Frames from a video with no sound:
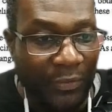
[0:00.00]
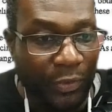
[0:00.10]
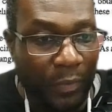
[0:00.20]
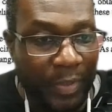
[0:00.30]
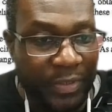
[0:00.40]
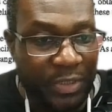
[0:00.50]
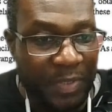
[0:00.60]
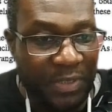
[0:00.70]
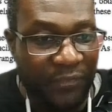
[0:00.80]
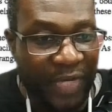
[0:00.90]
I know the question
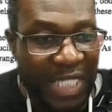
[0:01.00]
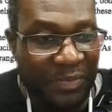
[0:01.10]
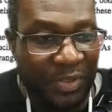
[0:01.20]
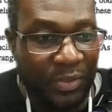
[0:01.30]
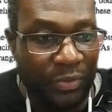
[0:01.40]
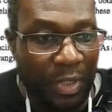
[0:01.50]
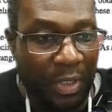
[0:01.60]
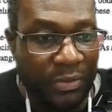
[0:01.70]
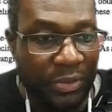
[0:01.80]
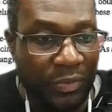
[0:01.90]
specifies, but couldn't
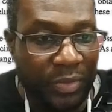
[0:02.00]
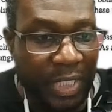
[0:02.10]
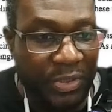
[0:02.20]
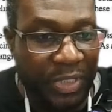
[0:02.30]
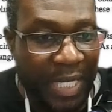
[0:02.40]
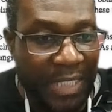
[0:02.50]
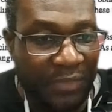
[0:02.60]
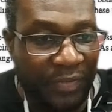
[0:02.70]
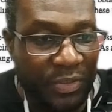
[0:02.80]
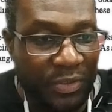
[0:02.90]
you also use energy
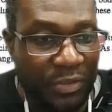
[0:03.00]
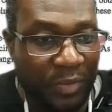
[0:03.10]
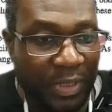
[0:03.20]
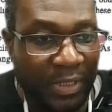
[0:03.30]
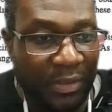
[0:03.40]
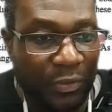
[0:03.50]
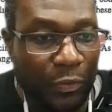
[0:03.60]
conservation to relate